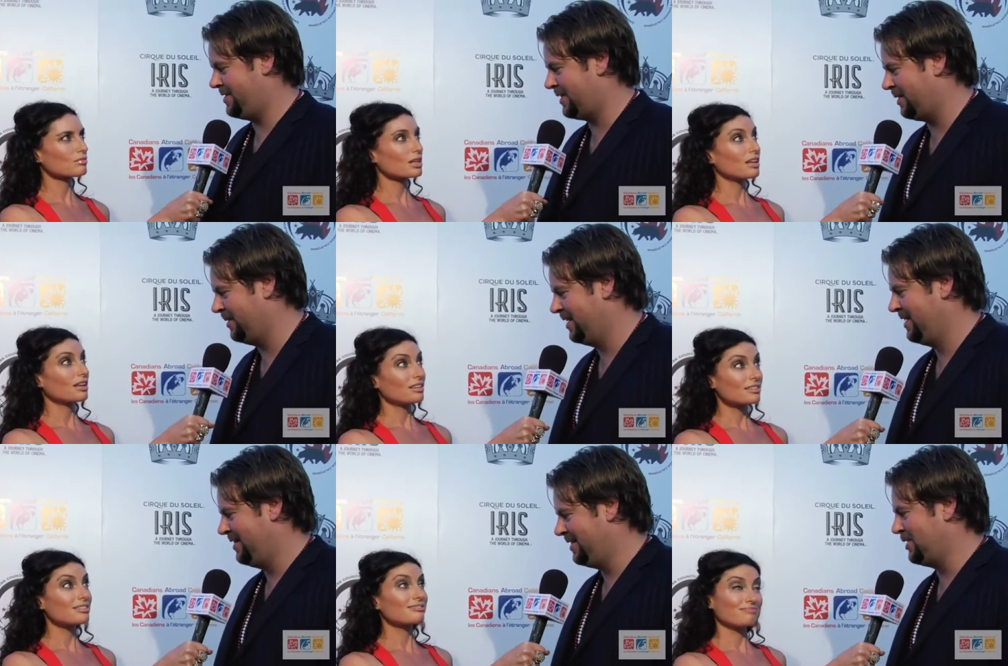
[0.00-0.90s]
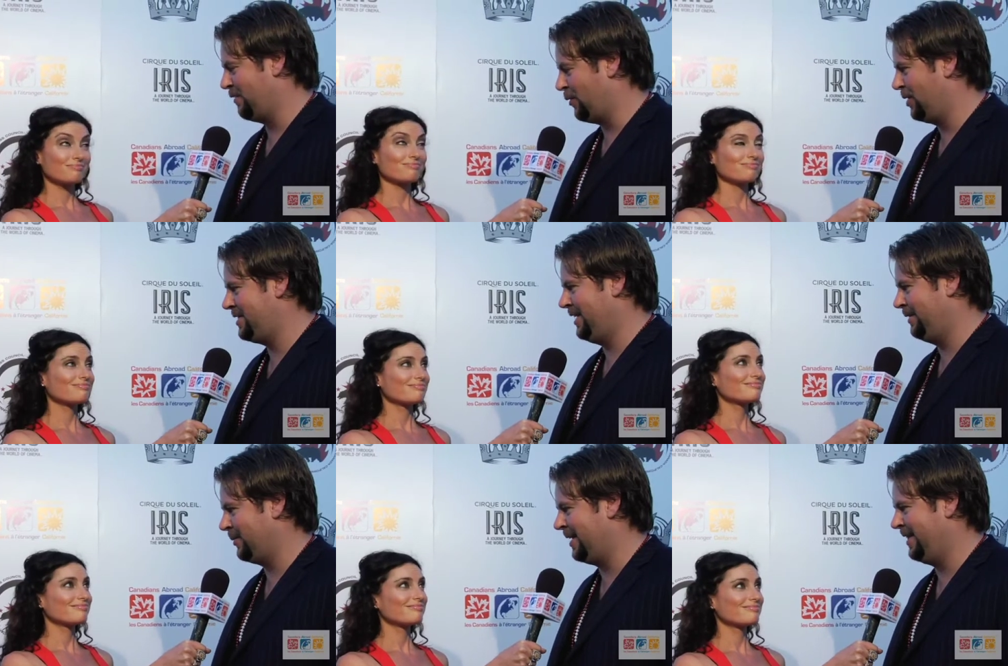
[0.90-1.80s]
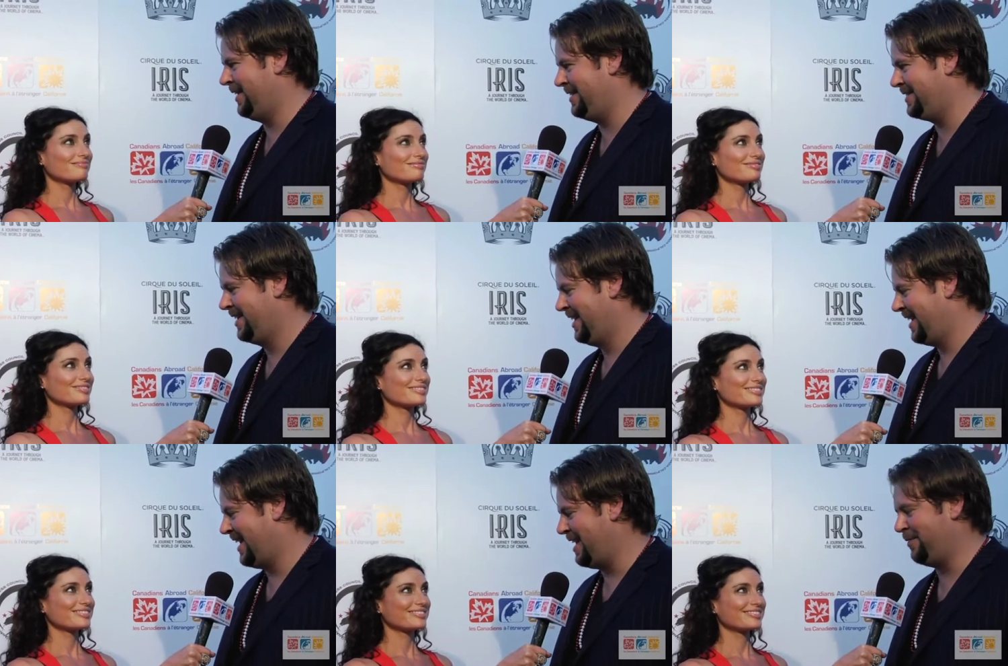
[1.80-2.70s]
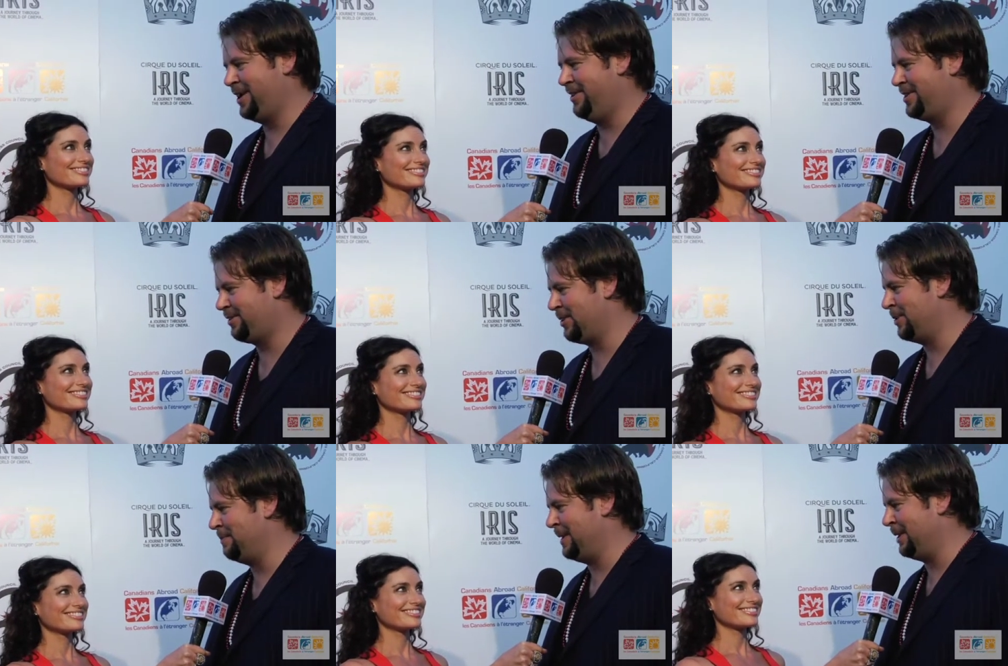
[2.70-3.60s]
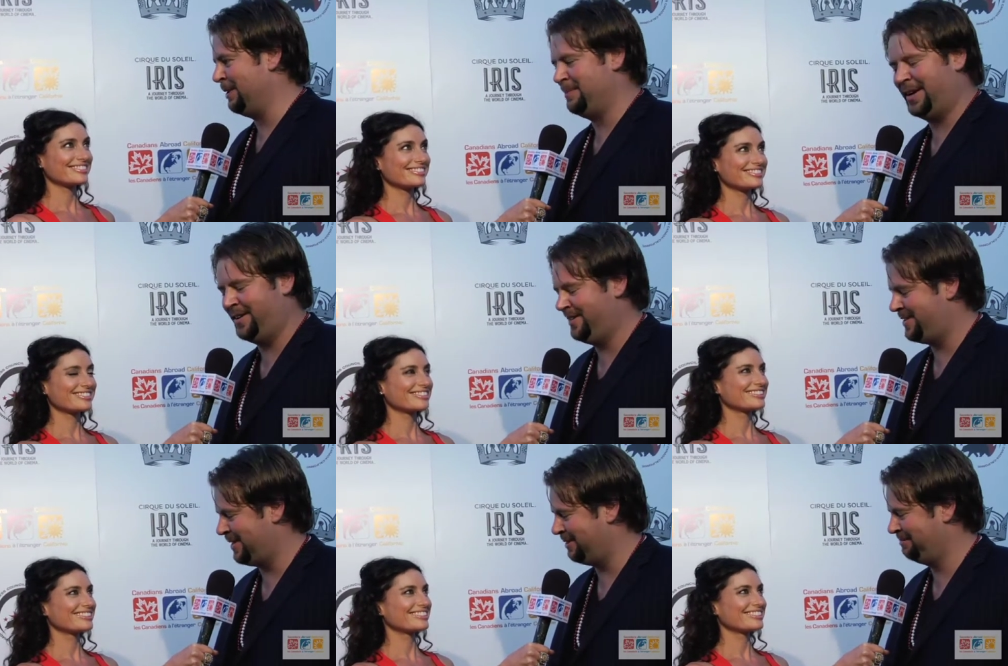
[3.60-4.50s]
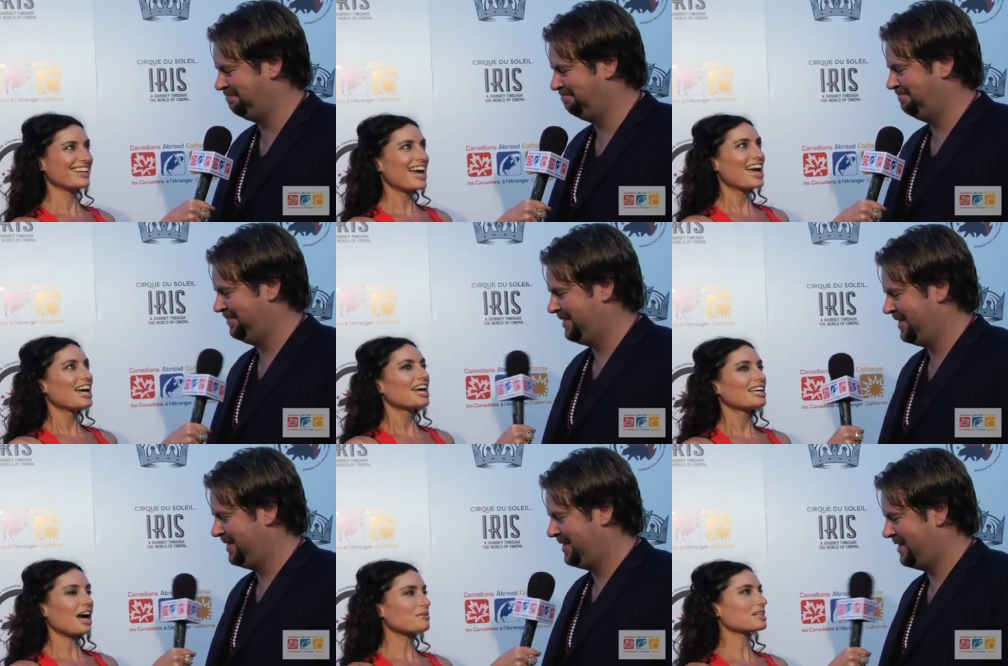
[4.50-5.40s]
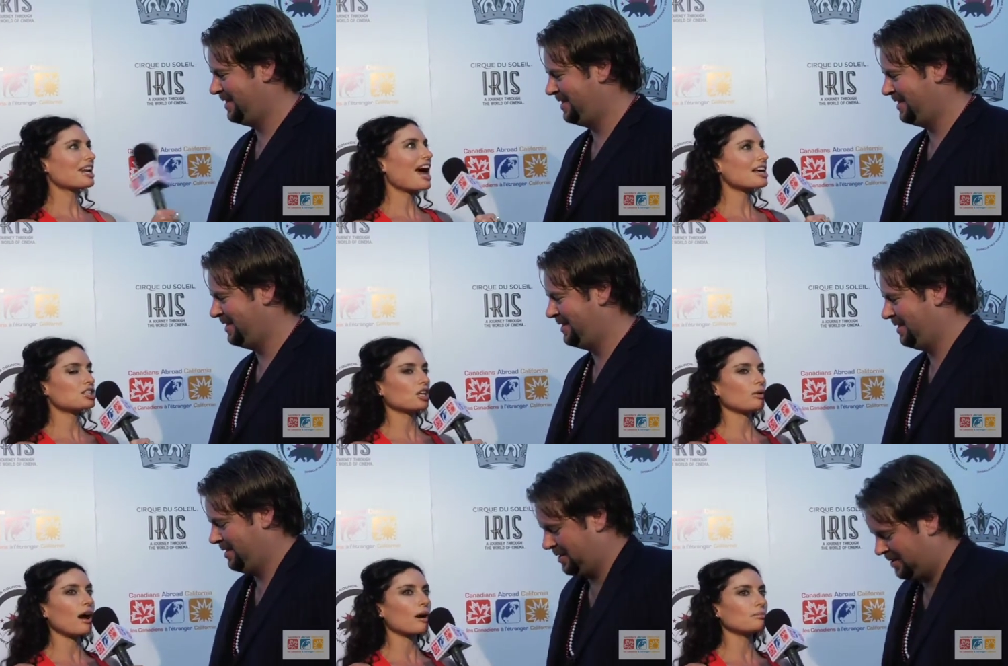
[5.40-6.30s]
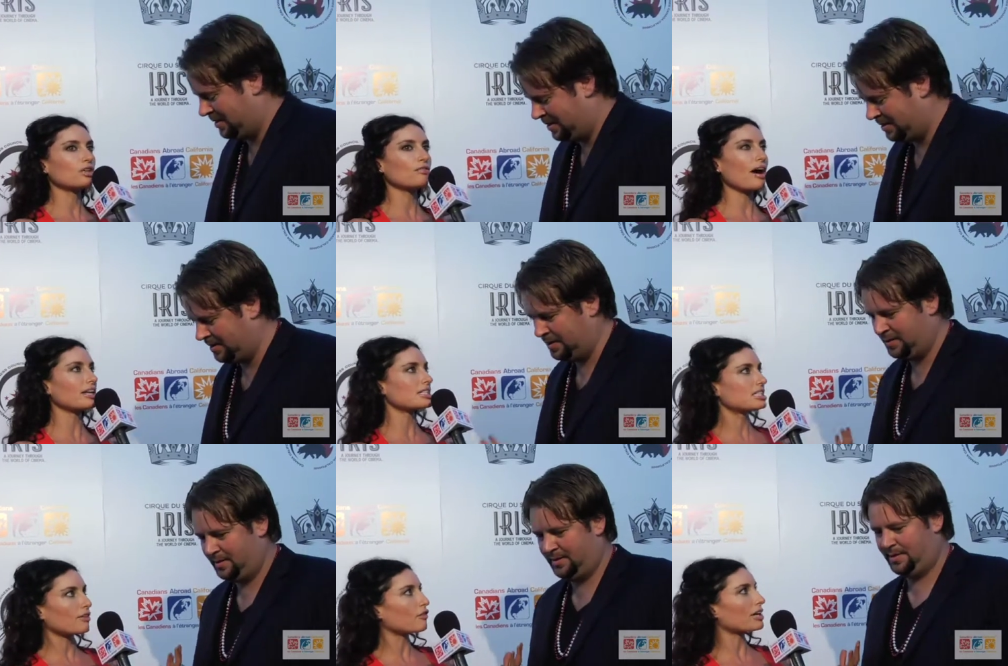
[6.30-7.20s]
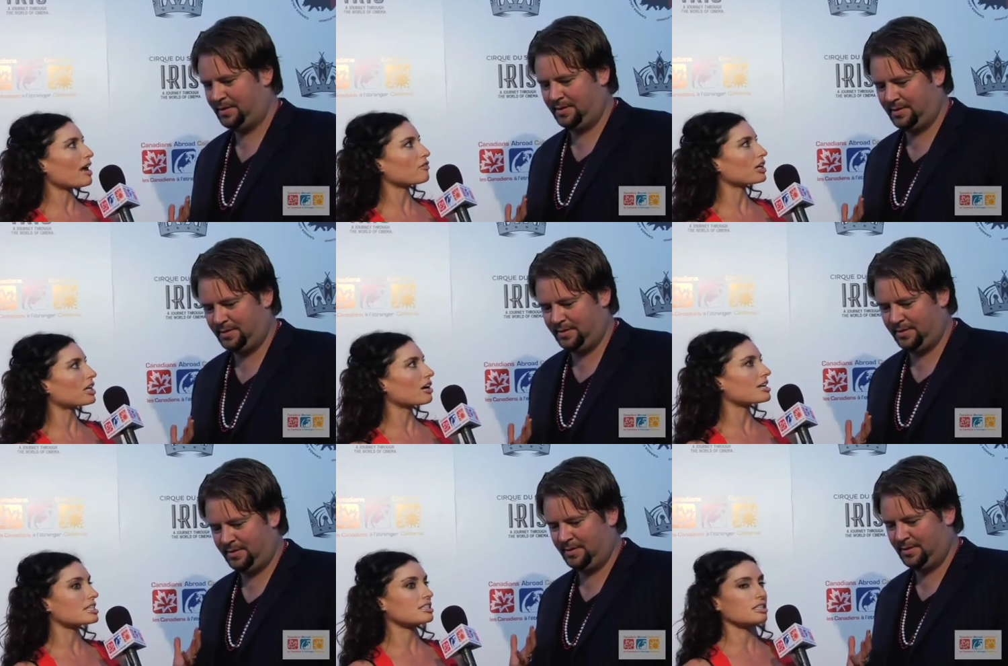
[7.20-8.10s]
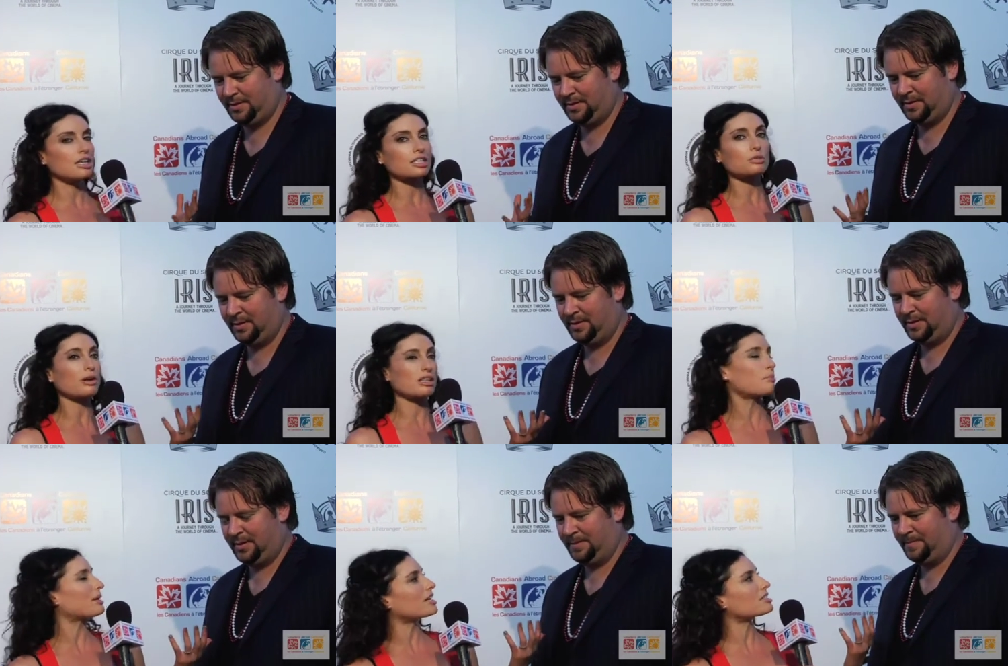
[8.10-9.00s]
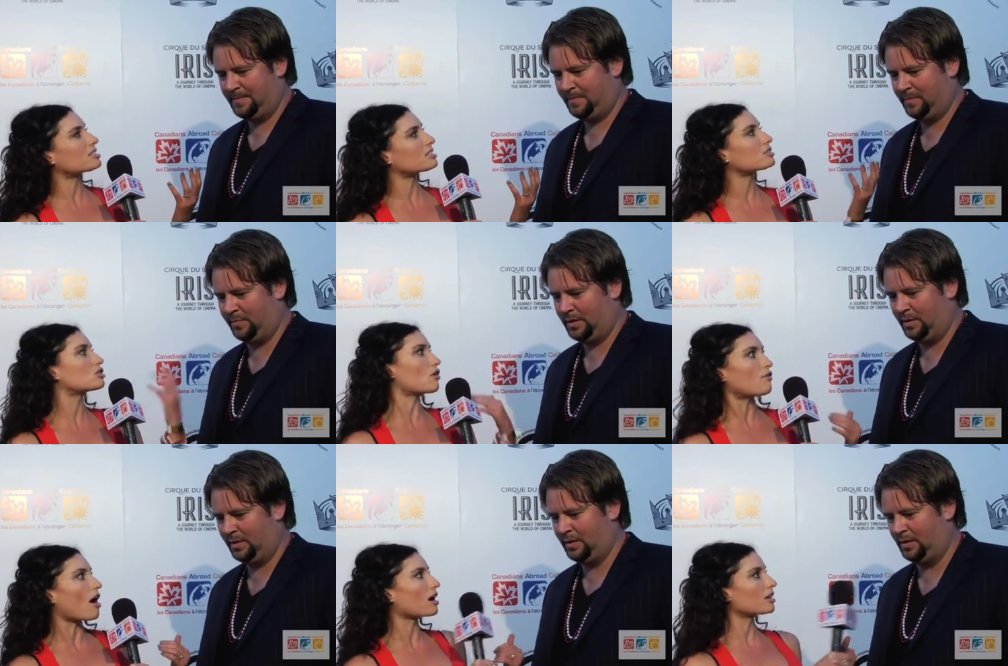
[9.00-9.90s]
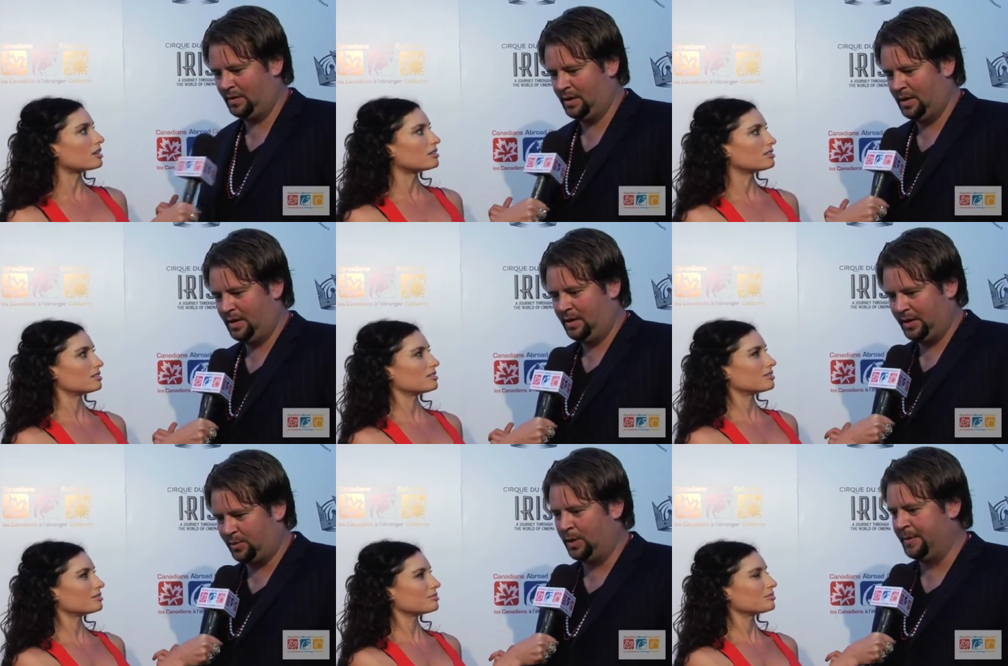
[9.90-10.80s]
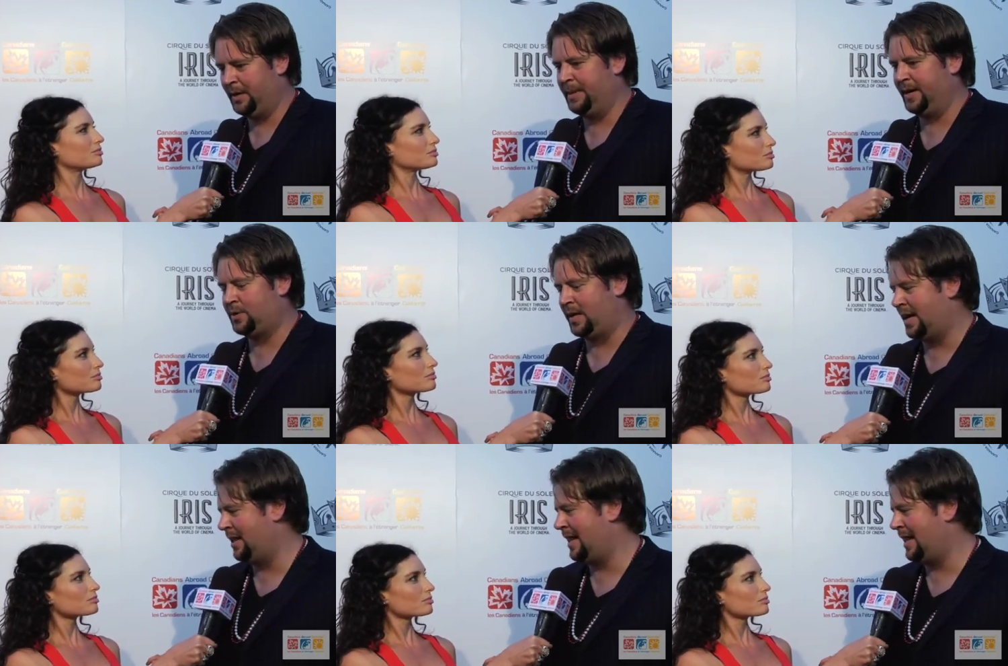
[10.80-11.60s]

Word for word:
Speaker 1: So this is our fourteenth one of these, and every year it's growing bigger and bigger. So.
Speaker 2: You. Um, do you find it's different every year? Has this, is this one of the biggest so far?
Speaker 1: This will be the biggest one. Uh,